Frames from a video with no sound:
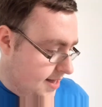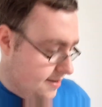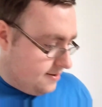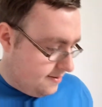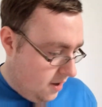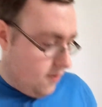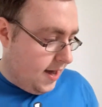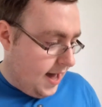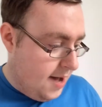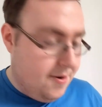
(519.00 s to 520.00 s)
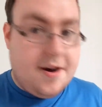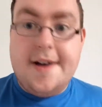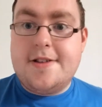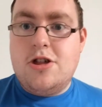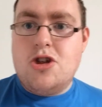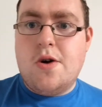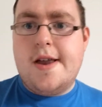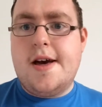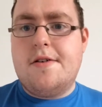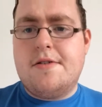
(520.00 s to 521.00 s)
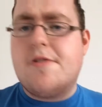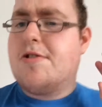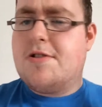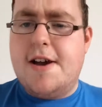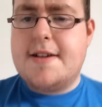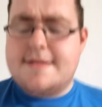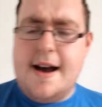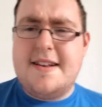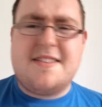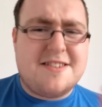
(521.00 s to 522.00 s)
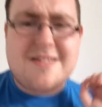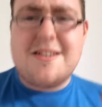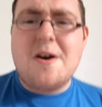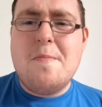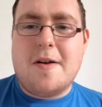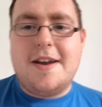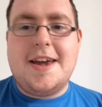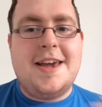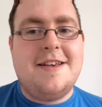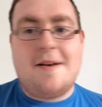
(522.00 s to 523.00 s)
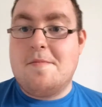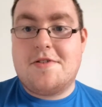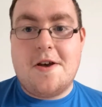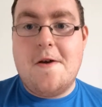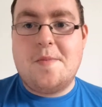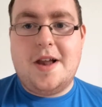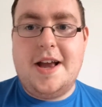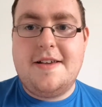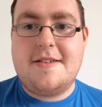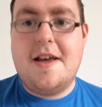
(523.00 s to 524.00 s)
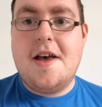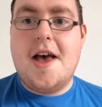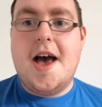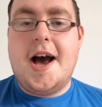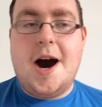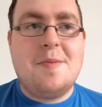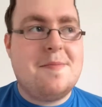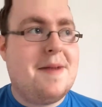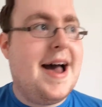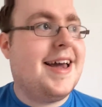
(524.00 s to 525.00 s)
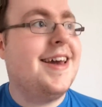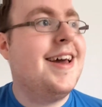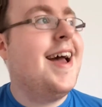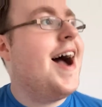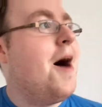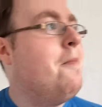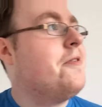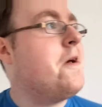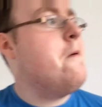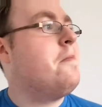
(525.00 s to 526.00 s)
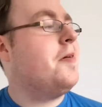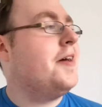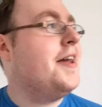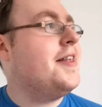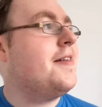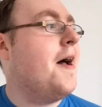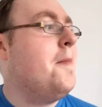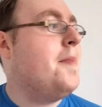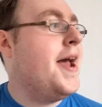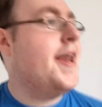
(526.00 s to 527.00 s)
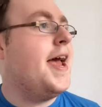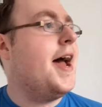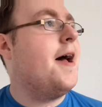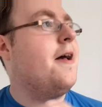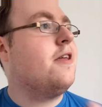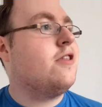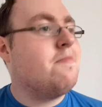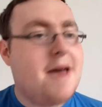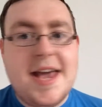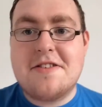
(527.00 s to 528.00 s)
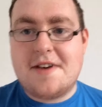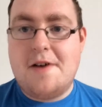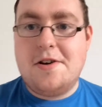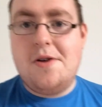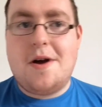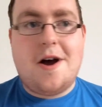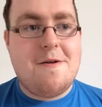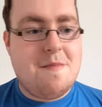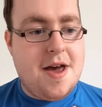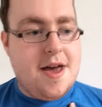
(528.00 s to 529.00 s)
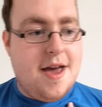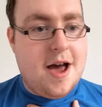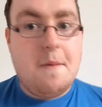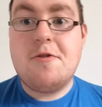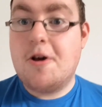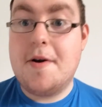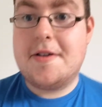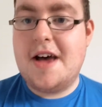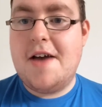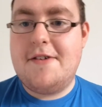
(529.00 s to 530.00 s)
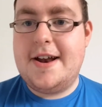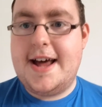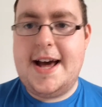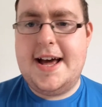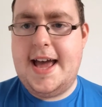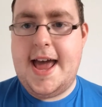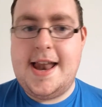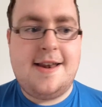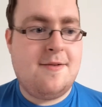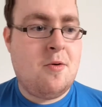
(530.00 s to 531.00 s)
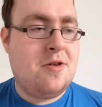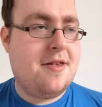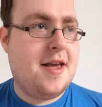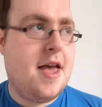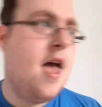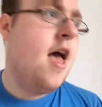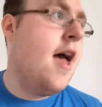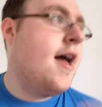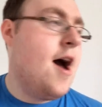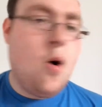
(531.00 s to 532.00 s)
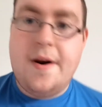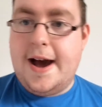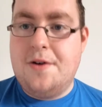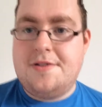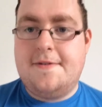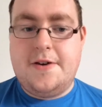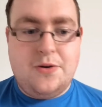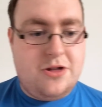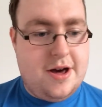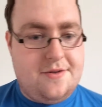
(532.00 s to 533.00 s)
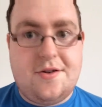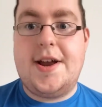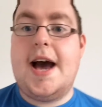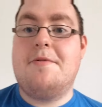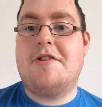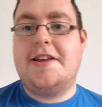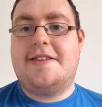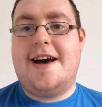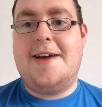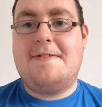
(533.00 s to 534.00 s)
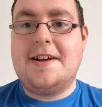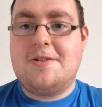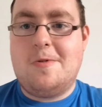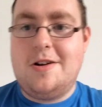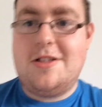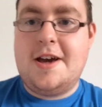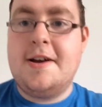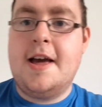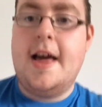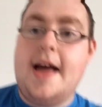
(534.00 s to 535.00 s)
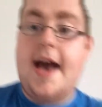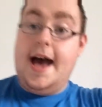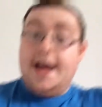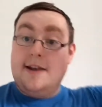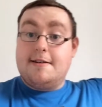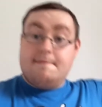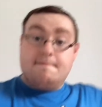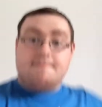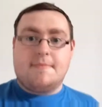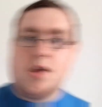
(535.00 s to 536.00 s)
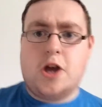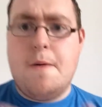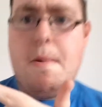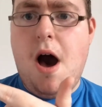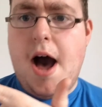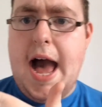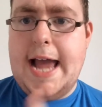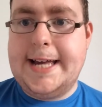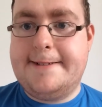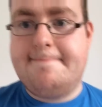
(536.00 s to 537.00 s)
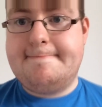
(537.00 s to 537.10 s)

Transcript: So yeah, hope you guys enjoyed it. So excited, so pleased. I'm so pleased. I'll be back. I'm so pleased. I made it to our new home. I'm so excited about that, and we'll see old house in the future. So have a great day. Thanks for watching, and goodbye.